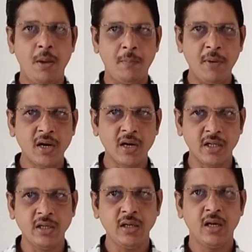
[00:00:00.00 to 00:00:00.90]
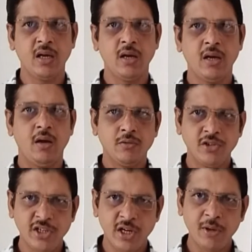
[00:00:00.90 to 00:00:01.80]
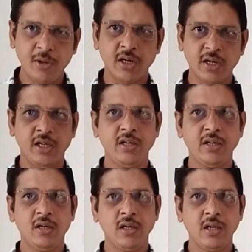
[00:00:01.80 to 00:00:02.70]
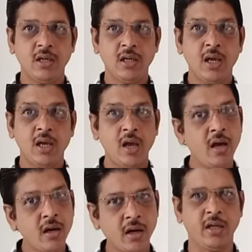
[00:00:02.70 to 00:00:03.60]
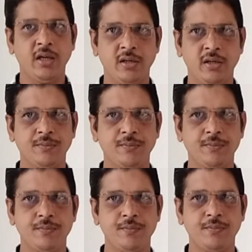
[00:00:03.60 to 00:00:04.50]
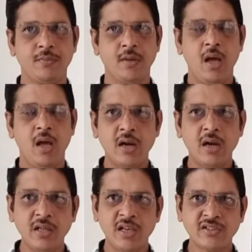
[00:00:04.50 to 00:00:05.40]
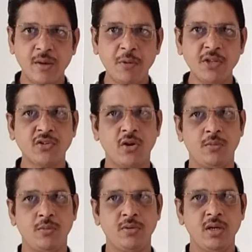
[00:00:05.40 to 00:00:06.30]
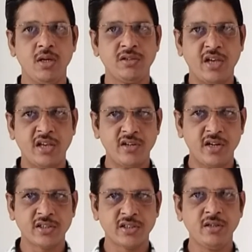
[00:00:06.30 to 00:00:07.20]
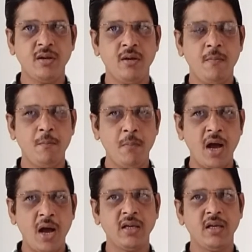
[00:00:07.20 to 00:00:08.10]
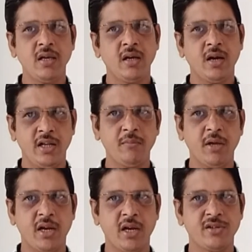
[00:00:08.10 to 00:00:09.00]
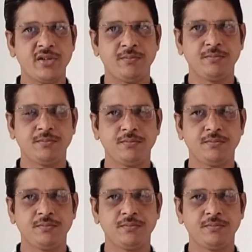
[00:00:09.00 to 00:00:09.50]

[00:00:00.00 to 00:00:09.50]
Paper cutting, vegetable cutting, hair cutting are the examples of size reduction by cutting mechanism.